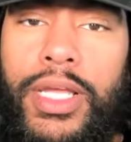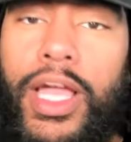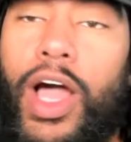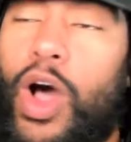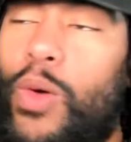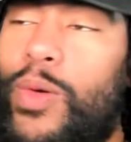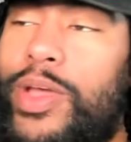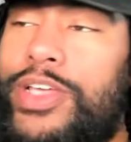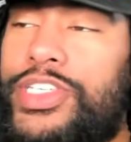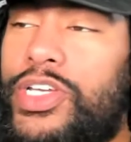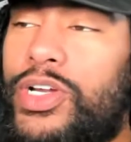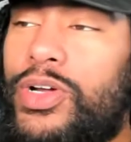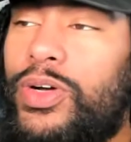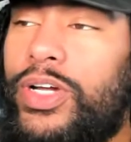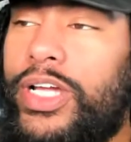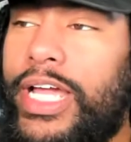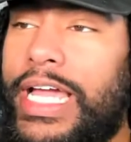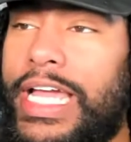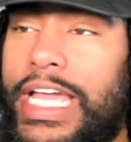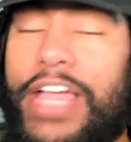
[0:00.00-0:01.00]
Oh, is it
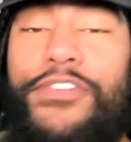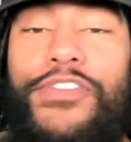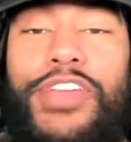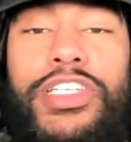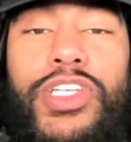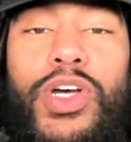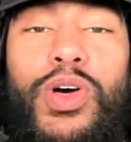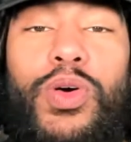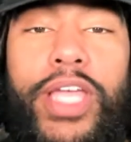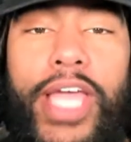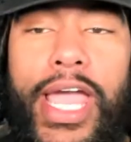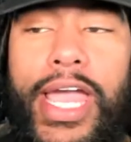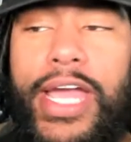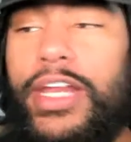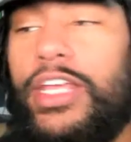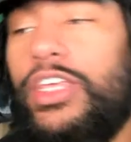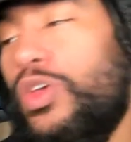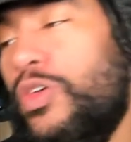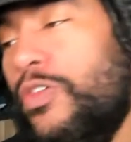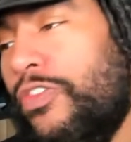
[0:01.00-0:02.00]
okay? If it's okay,
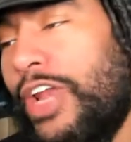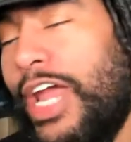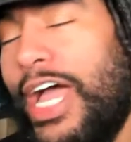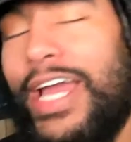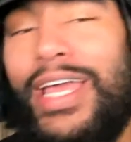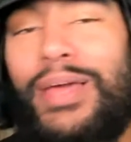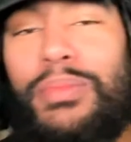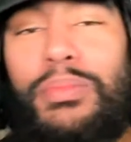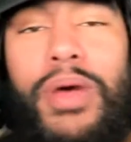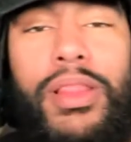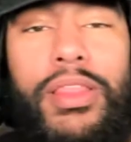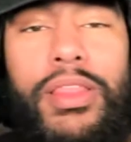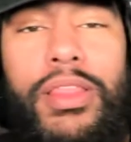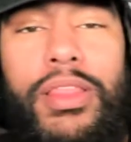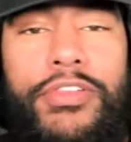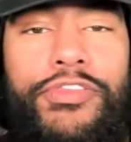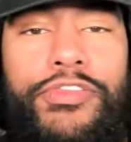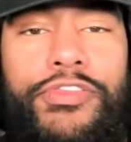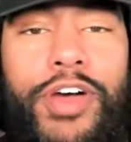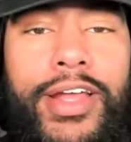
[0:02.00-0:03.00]
then you fly that
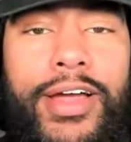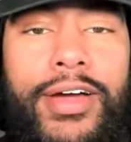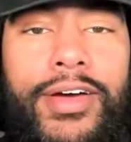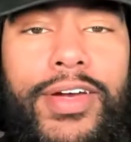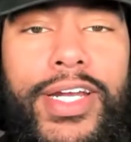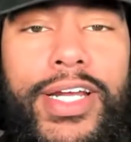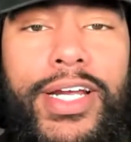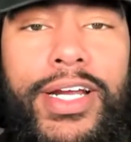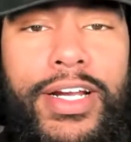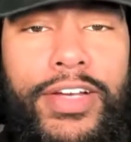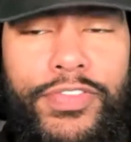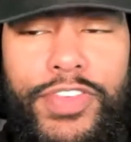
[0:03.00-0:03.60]
motherfucker down there.